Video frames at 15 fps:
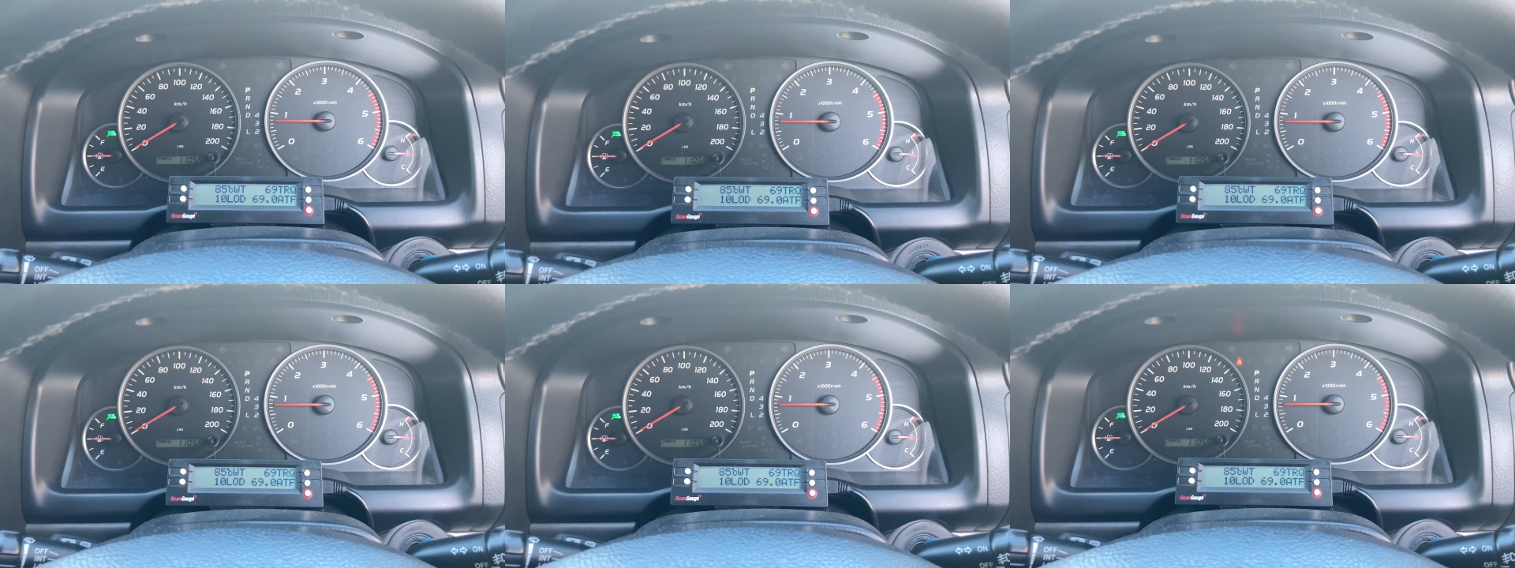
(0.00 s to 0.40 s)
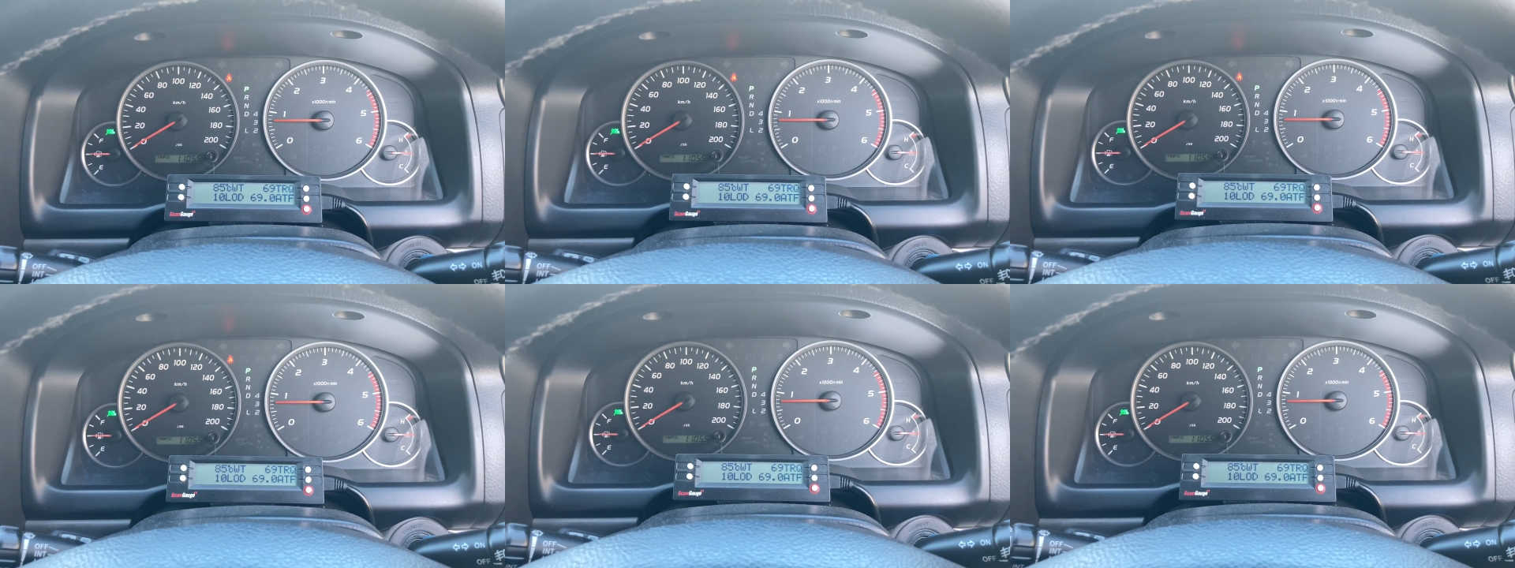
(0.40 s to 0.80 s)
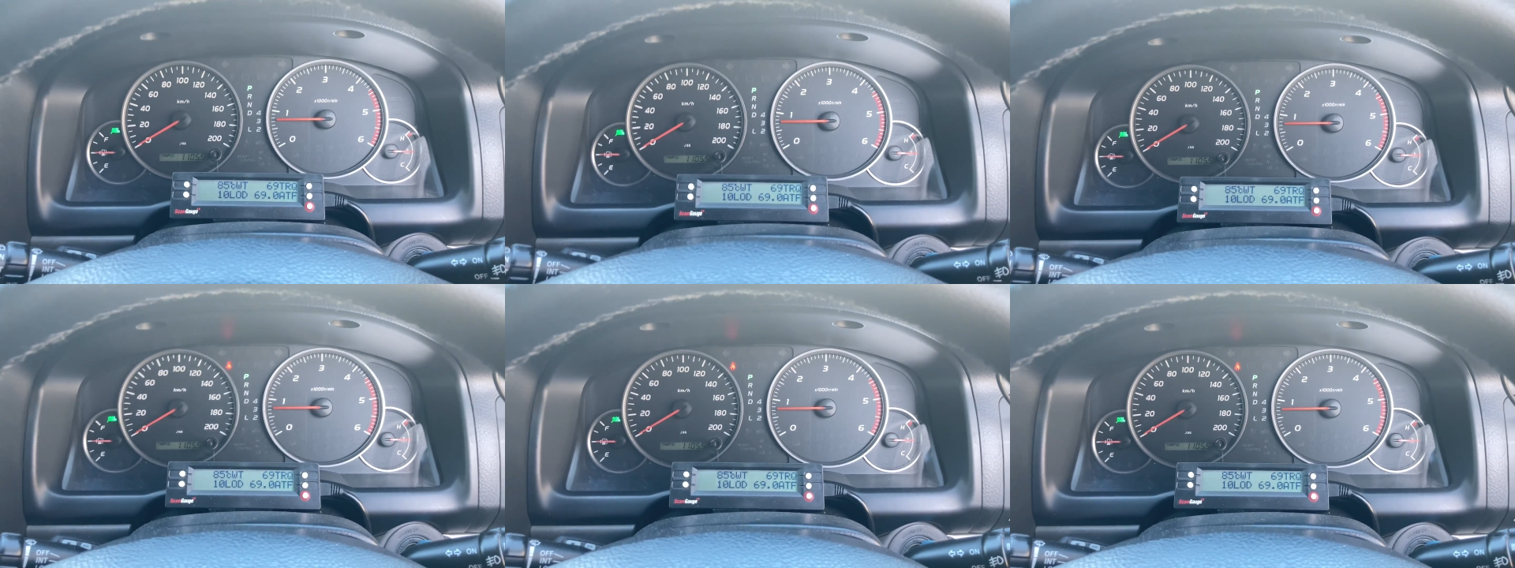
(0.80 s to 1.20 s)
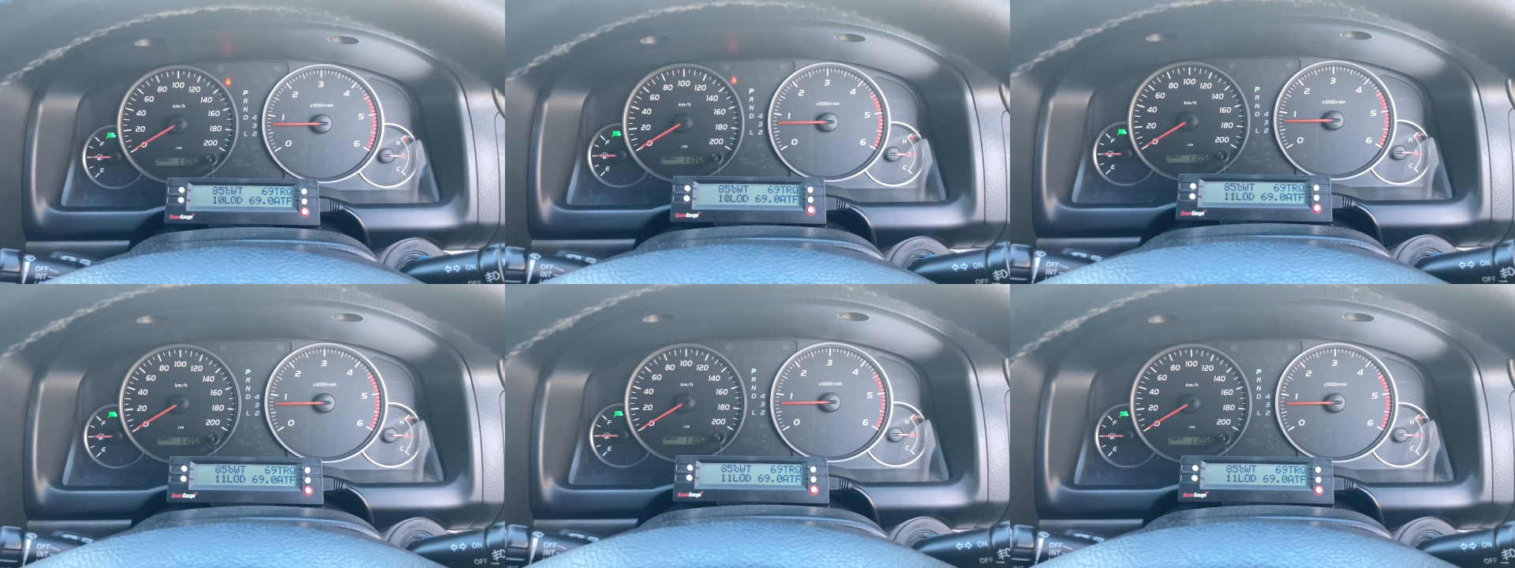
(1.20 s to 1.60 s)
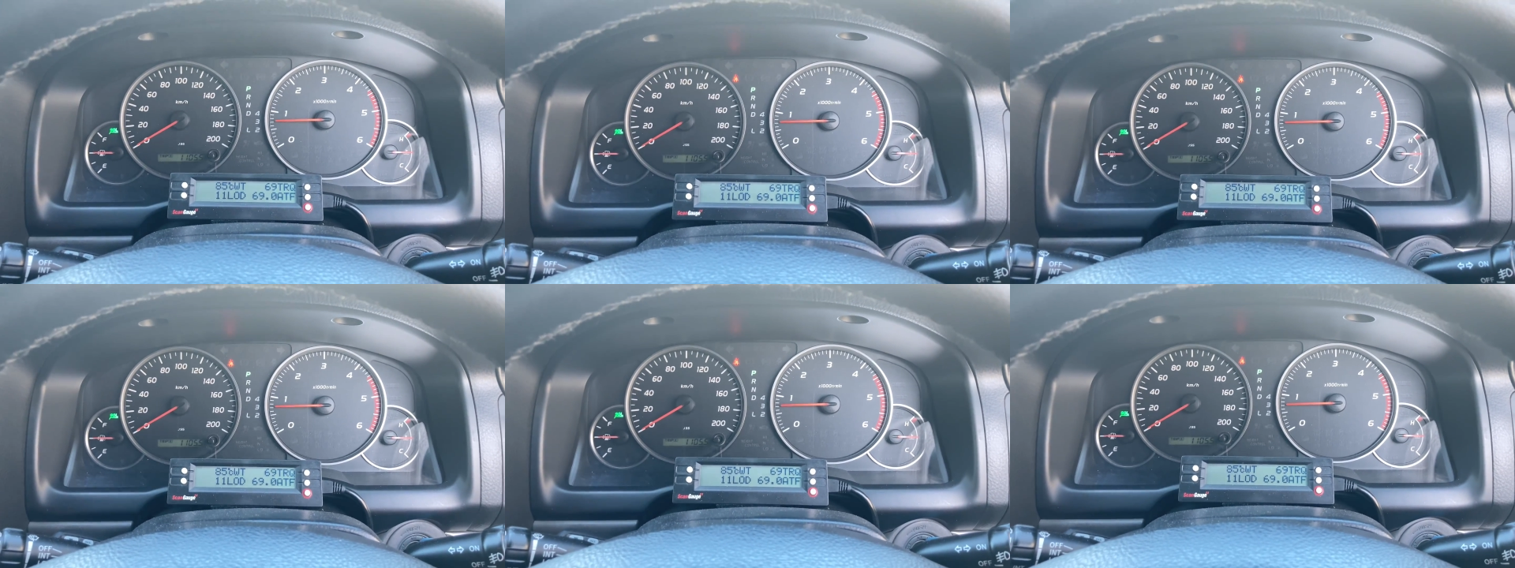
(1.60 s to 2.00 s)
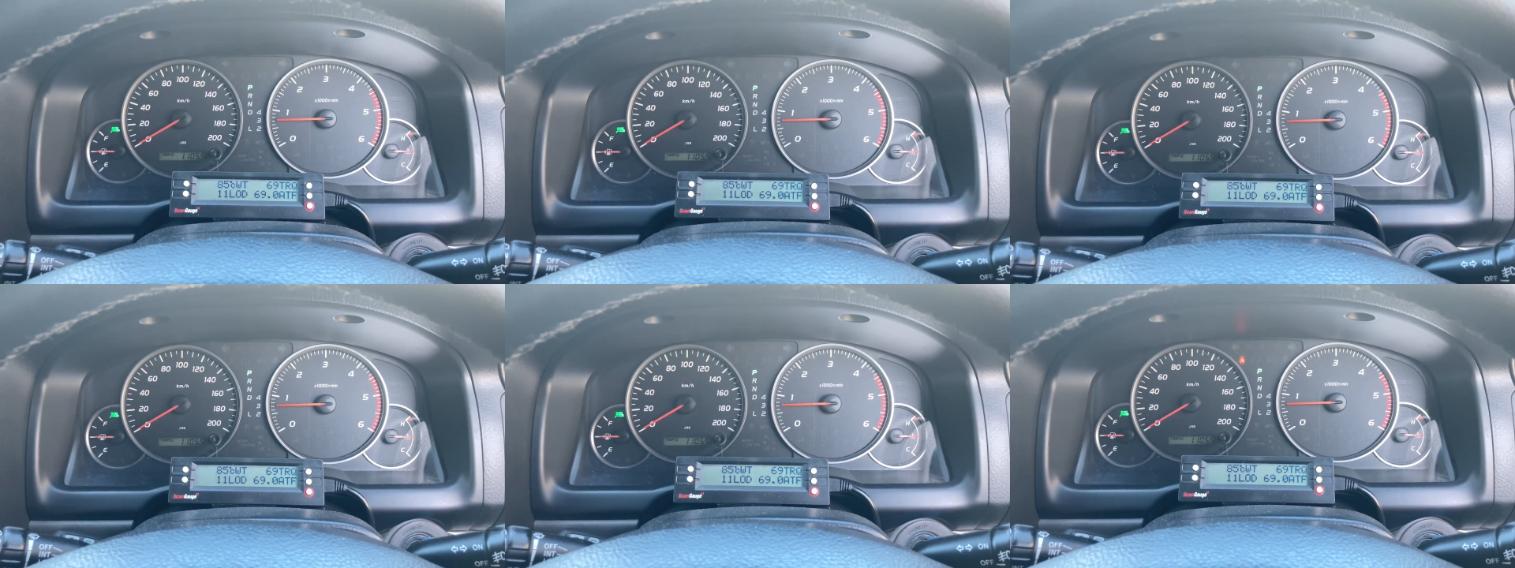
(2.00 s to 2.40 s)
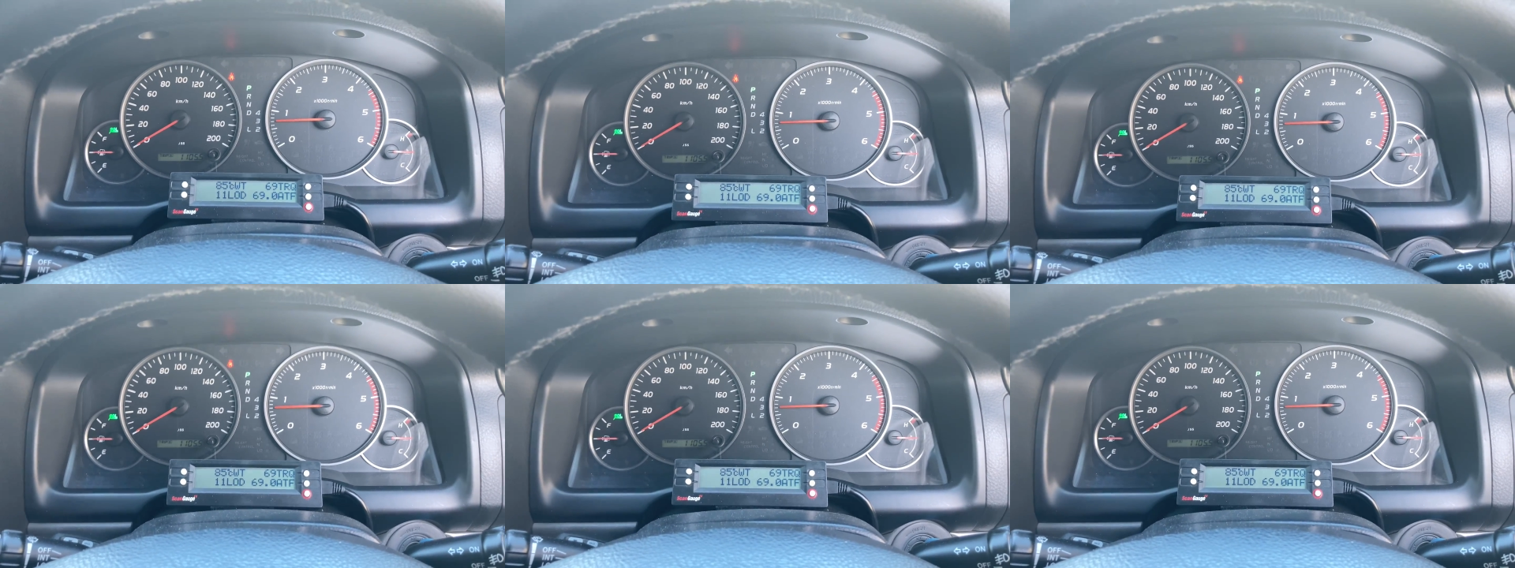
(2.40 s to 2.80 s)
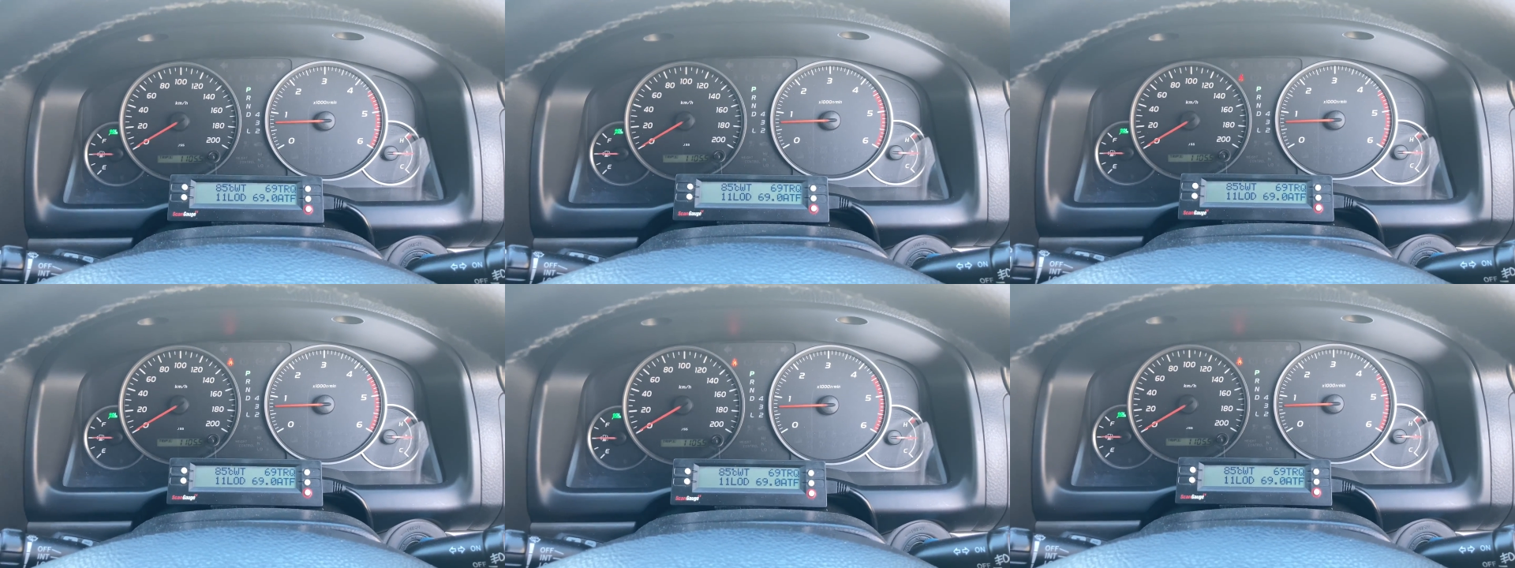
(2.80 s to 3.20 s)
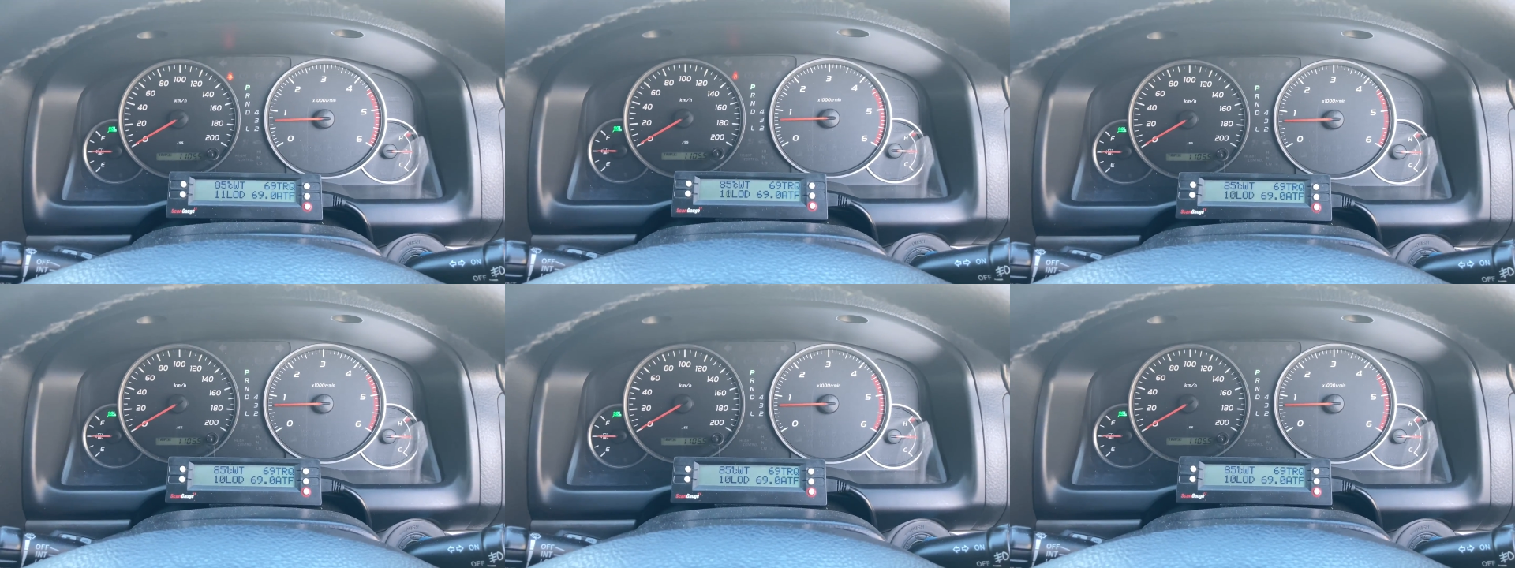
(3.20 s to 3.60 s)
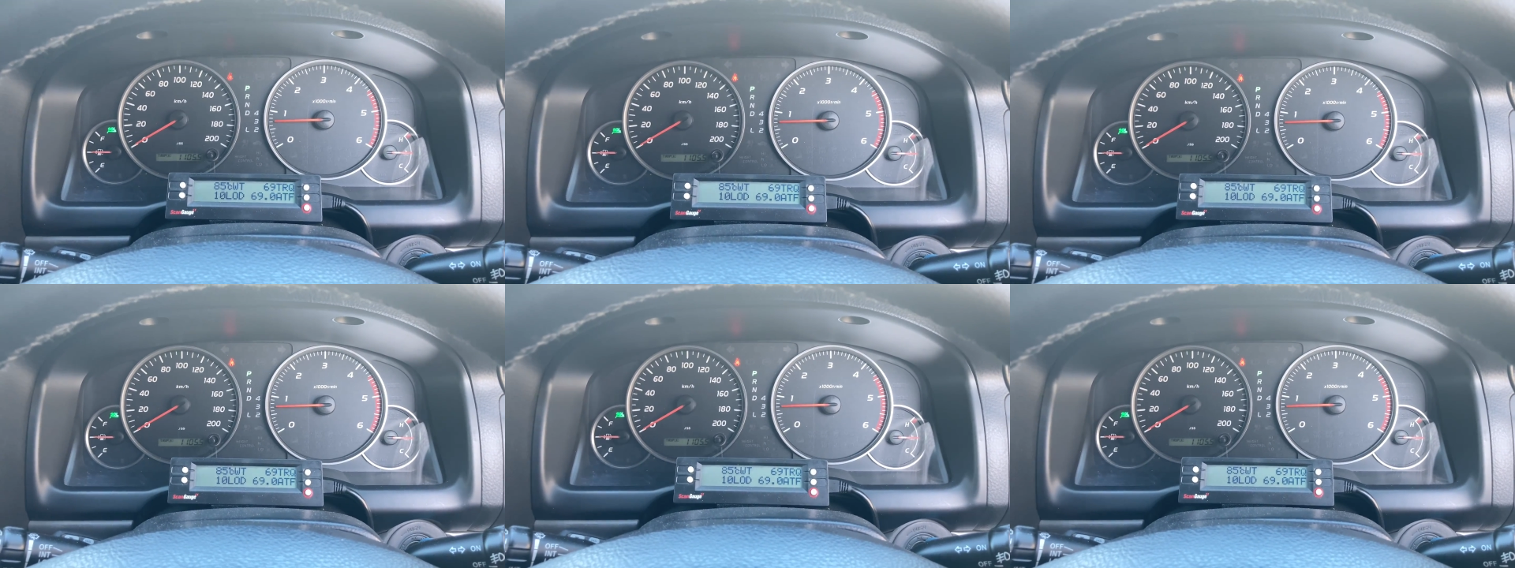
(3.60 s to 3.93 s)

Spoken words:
No face is visible, so there are no lips to read.